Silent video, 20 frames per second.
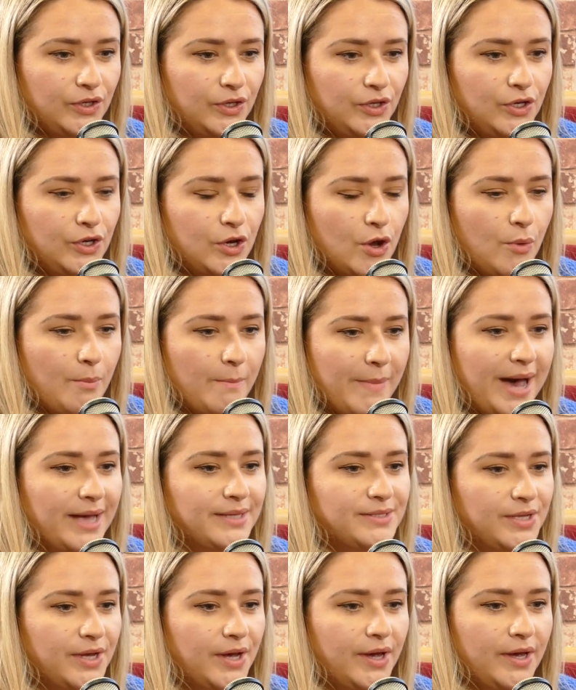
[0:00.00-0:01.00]
no
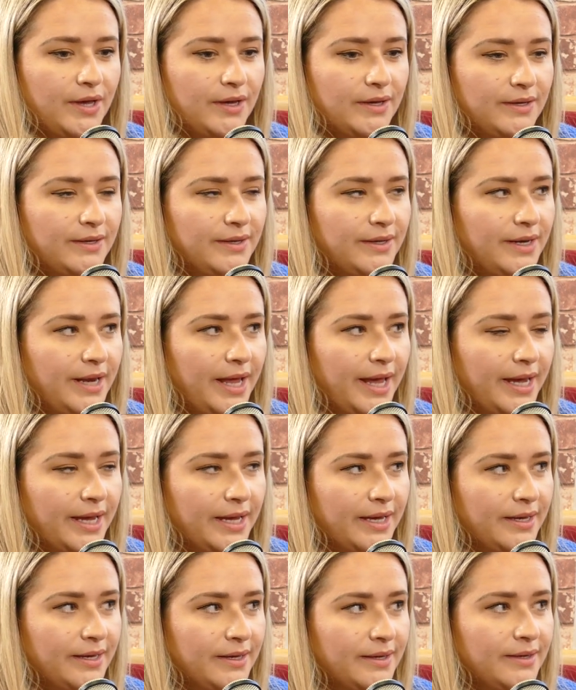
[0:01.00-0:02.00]
matter
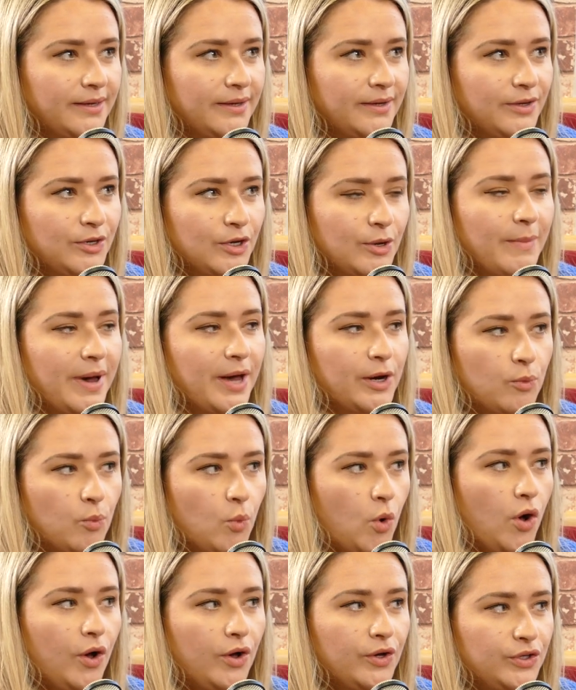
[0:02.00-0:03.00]
like no matter
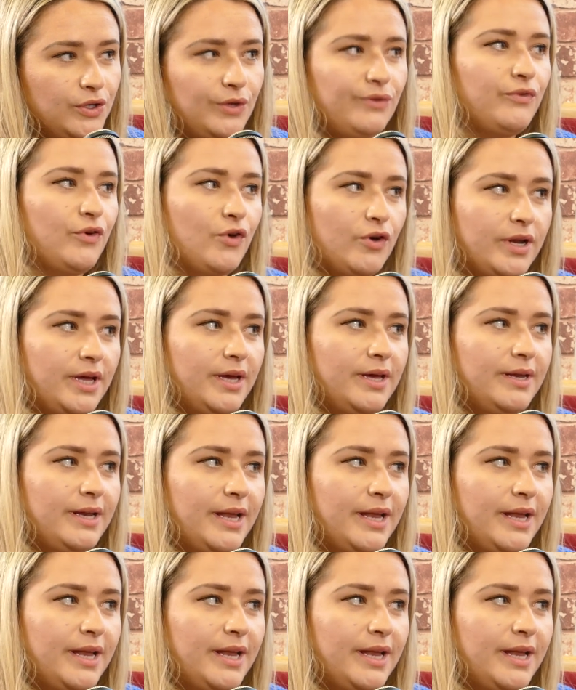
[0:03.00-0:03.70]
what, you've got it.